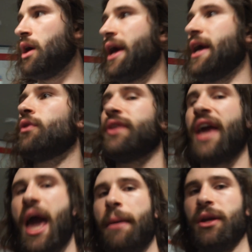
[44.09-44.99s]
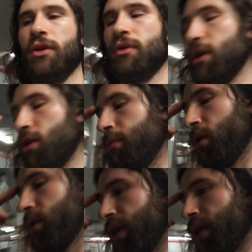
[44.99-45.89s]
a healthy habit. You're you're
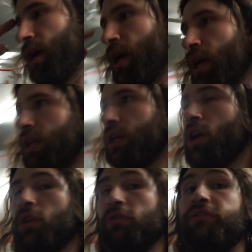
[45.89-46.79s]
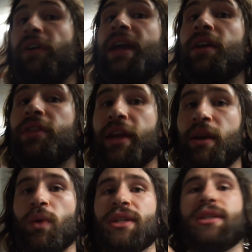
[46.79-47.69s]
building, you know, faith
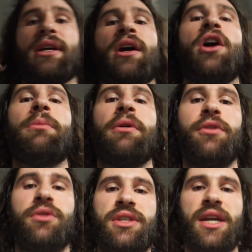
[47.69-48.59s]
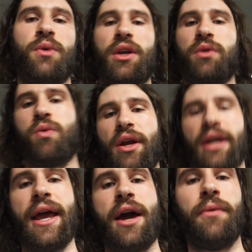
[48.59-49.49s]
in what's to come if you stick with
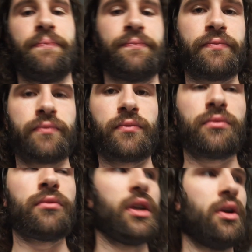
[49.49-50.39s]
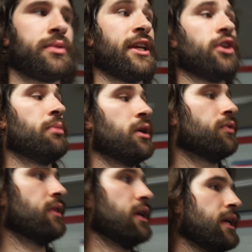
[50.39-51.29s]
working out. You know I'm saying you're
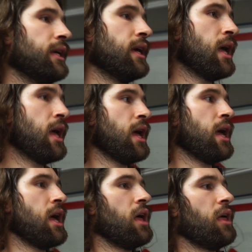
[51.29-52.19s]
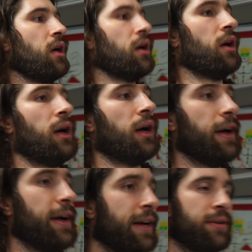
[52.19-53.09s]
building the
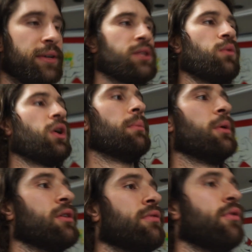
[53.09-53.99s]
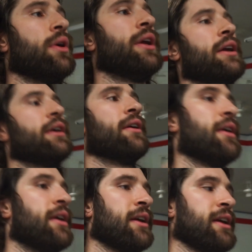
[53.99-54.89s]
uh, what's the word I'm looking for here?